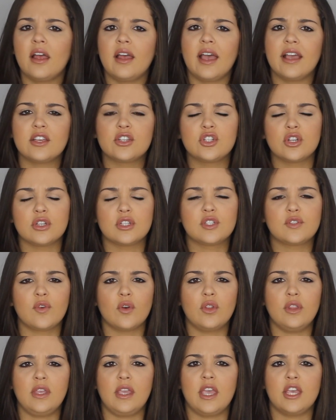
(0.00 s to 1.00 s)
extra
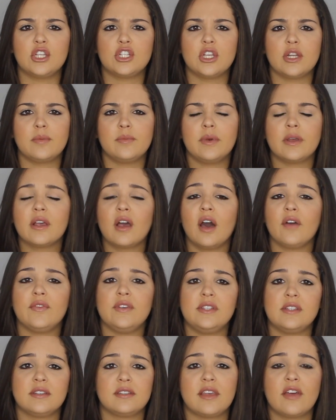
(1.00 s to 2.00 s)
exfoliation, but
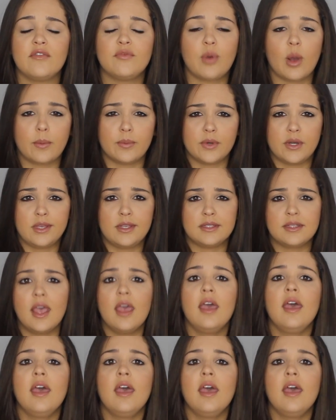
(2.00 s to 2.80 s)
coffee does have properties